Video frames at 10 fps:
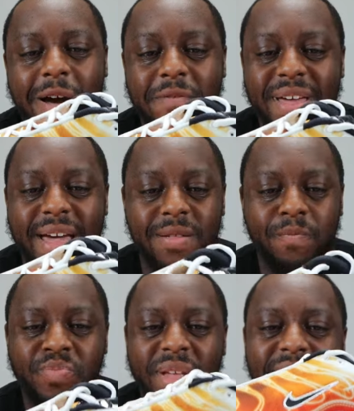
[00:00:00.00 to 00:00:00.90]
out of 10.
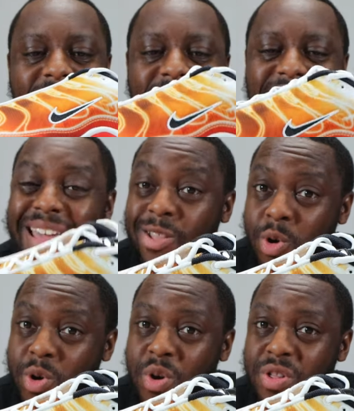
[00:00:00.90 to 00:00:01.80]
They
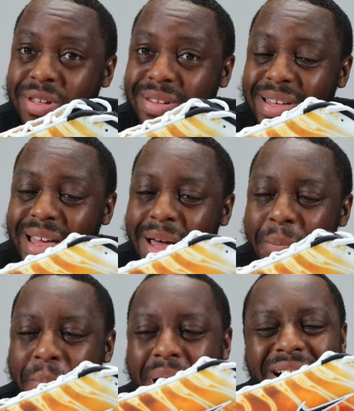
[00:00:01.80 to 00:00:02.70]
look good,
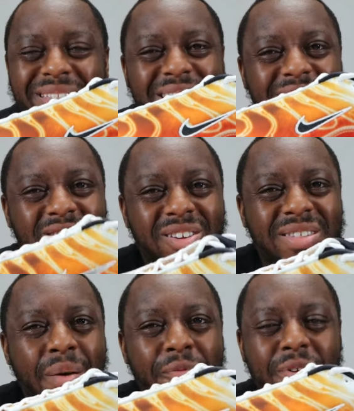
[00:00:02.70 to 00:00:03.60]
but there's just
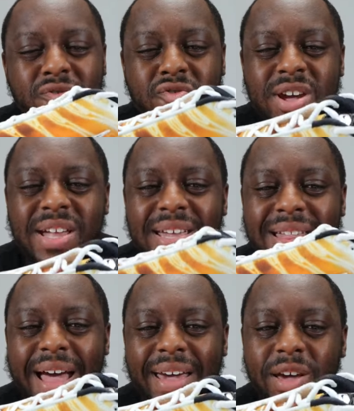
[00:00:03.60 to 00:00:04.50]
something really
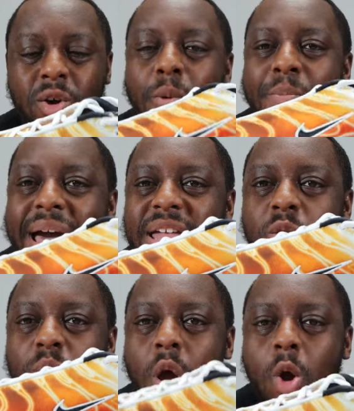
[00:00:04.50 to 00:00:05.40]
lacking compared
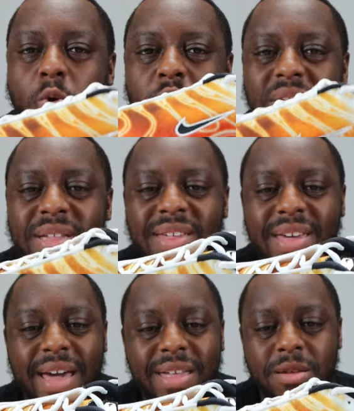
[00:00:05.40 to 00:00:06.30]
to an OG
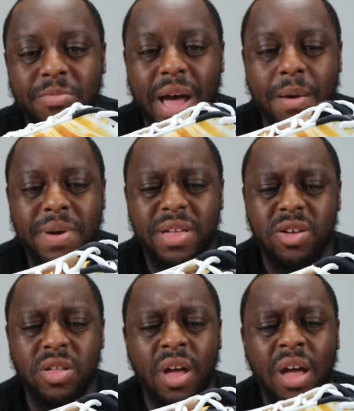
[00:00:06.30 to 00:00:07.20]
TN in my
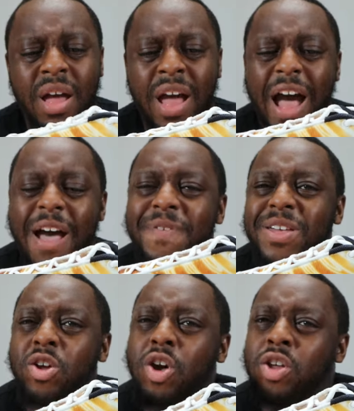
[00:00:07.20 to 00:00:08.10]
opinion. I
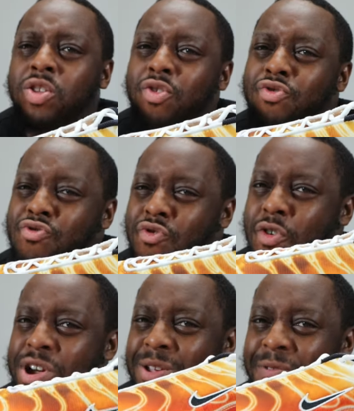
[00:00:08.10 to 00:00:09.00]
think the
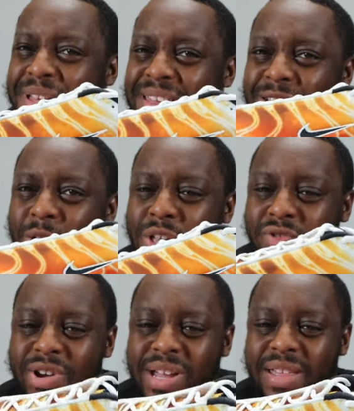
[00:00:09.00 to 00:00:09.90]
drawing of this looks
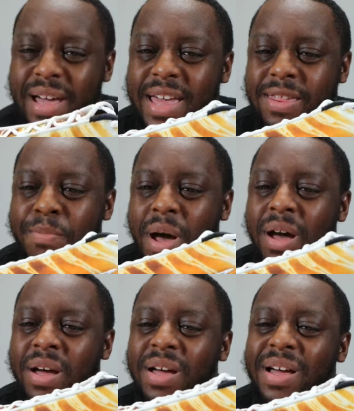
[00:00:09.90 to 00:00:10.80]
really nice, but